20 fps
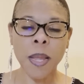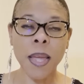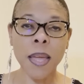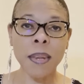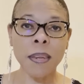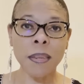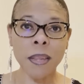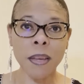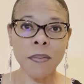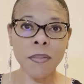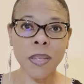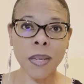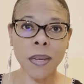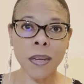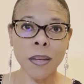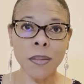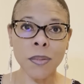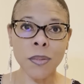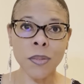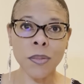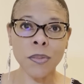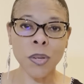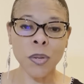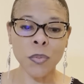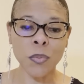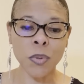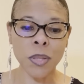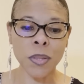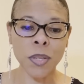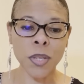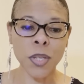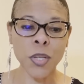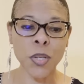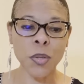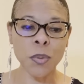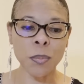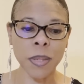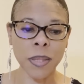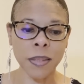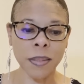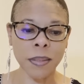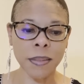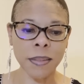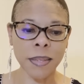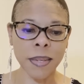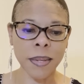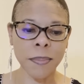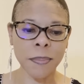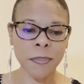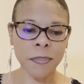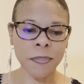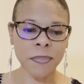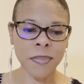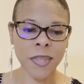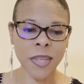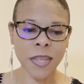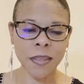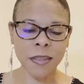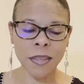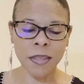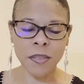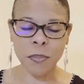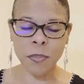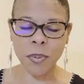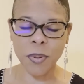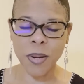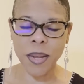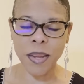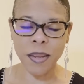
and loving others with humility. Let's pray.